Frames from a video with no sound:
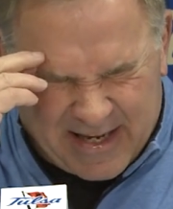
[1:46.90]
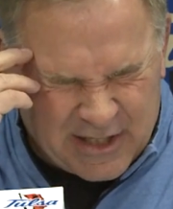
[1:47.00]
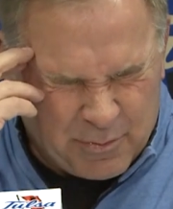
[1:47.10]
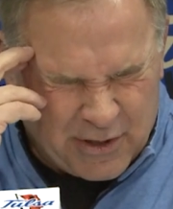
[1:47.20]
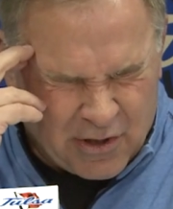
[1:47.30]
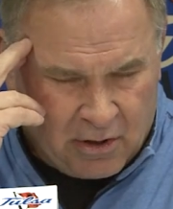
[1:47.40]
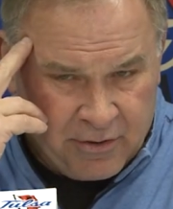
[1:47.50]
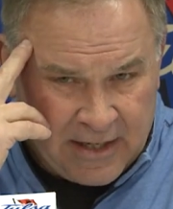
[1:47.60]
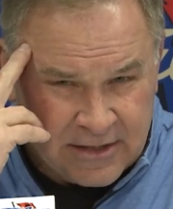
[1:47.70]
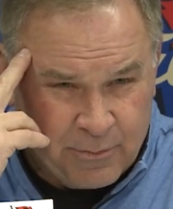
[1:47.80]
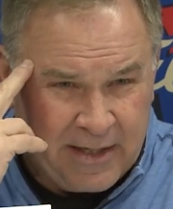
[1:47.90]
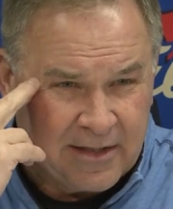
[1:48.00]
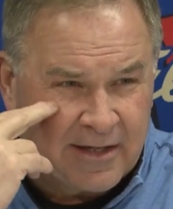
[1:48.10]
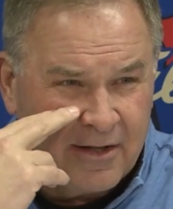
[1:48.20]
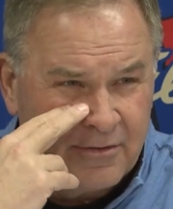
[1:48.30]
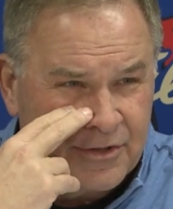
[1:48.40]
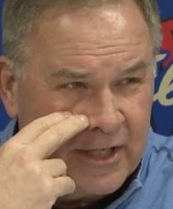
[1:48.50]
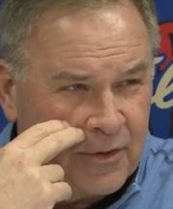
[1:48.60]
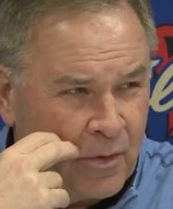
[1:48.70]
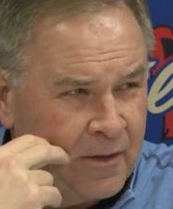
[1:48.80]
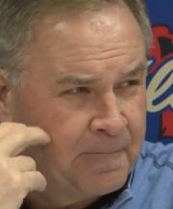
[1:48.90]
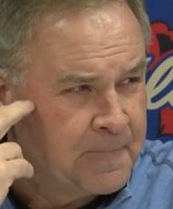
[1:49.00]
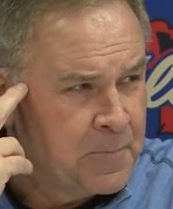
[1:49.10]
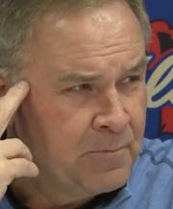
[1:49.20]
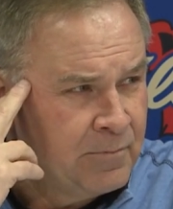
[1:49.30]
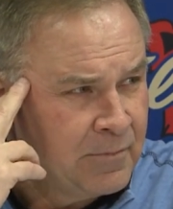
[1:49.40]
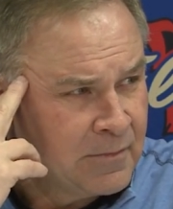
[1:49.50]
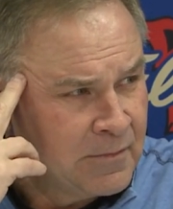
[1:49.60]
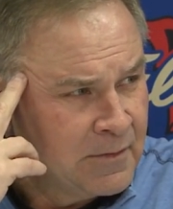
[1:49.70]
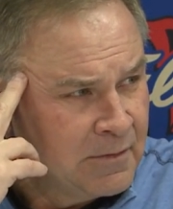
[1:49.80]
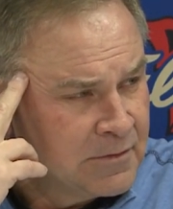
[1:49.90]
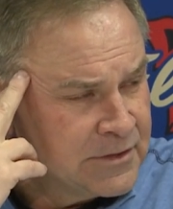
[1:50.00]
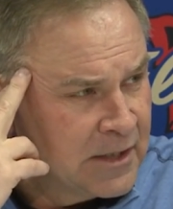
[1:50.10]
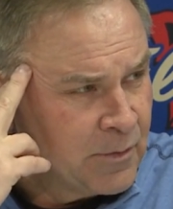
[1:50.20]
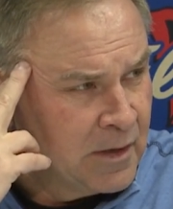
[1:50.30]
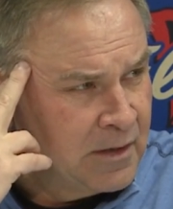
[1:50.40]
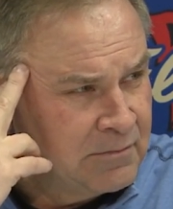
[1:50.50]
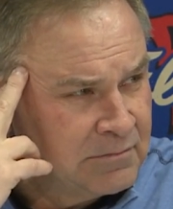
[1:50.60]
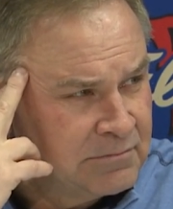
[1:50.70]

I guess we saw you guys, did we get together in January? January